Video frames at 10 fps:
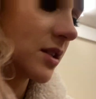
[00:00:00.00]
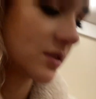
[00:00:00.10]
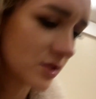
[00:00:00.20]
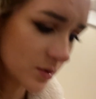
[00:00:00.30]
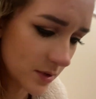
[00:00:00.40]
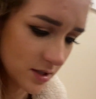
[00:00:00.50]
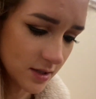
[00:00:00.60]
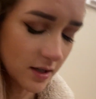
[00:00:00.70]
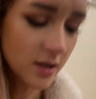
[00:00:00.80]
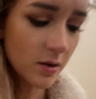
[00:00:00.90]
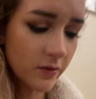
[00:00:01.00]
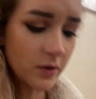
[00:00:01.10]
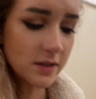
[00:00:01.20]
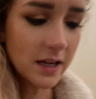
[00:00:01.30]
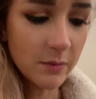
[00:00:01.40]
It's two inches. I know I've got
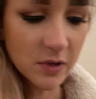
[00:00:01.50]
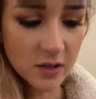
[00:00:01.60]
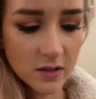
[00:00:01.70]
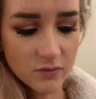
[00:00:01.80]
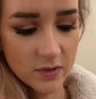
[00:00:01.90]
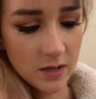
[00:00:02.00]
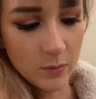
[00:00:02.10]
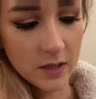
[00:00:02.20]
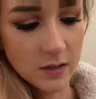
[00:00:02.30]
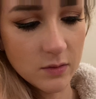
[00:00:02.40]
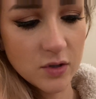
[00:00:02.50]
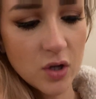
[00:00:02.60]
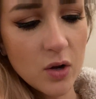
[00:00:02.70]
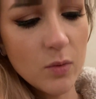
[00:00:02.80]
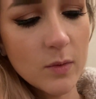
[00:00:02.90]
a tape measure, that's really weird.
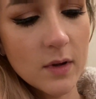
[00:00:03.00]
Two,